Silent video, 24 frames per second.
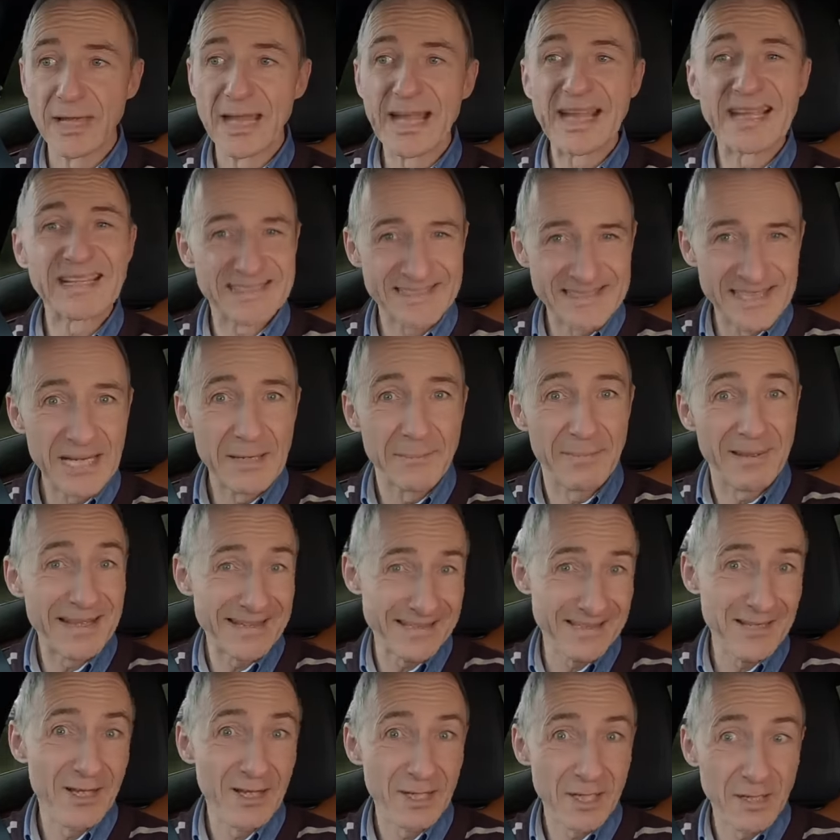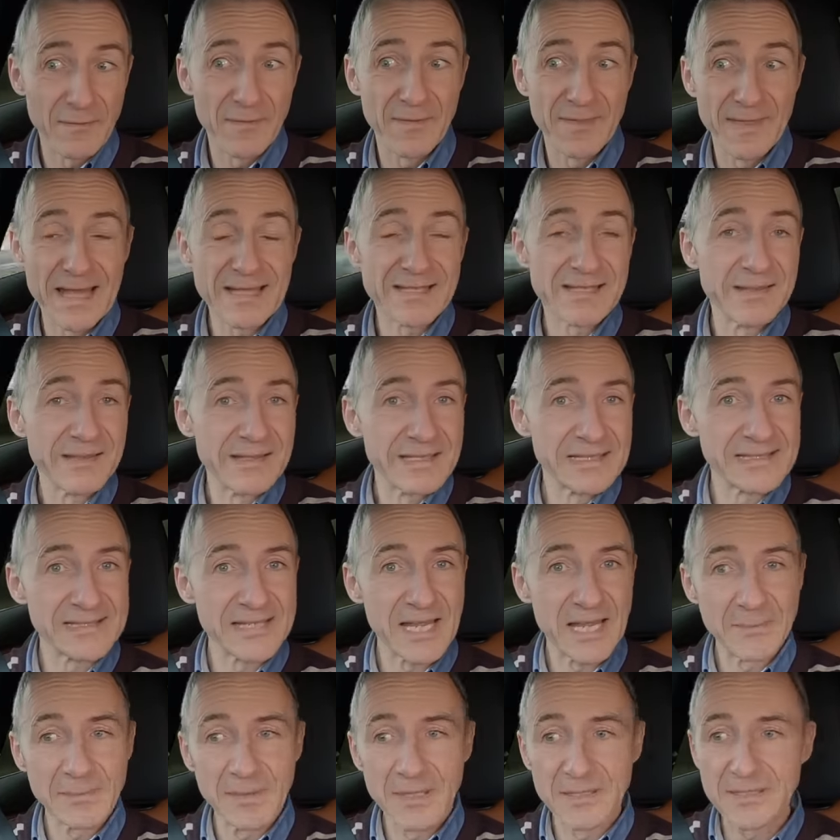It's still a bit early for that in this
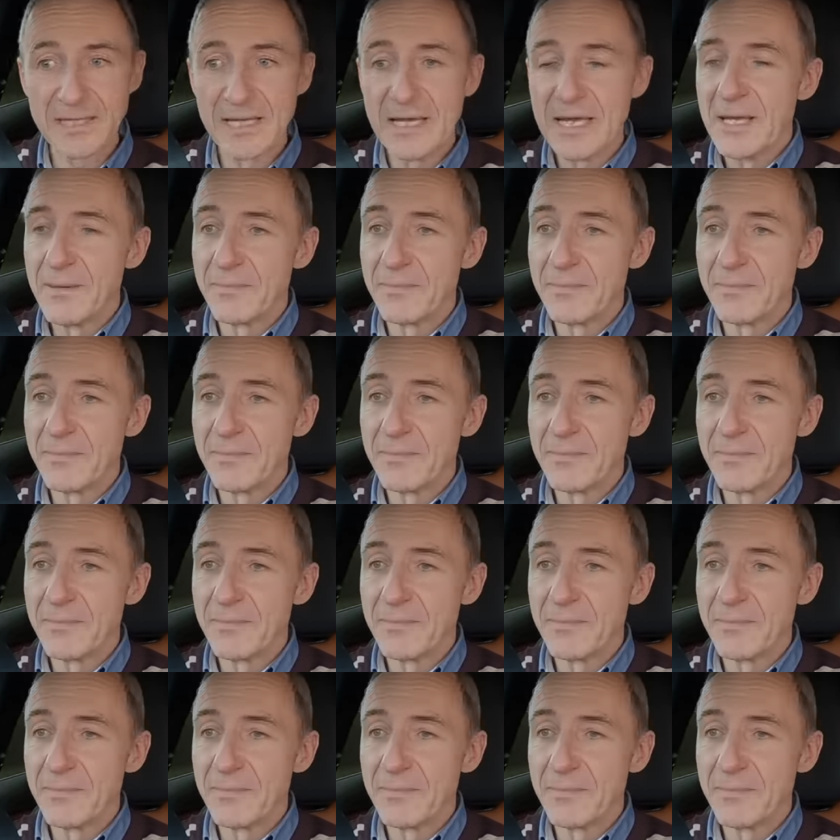segment,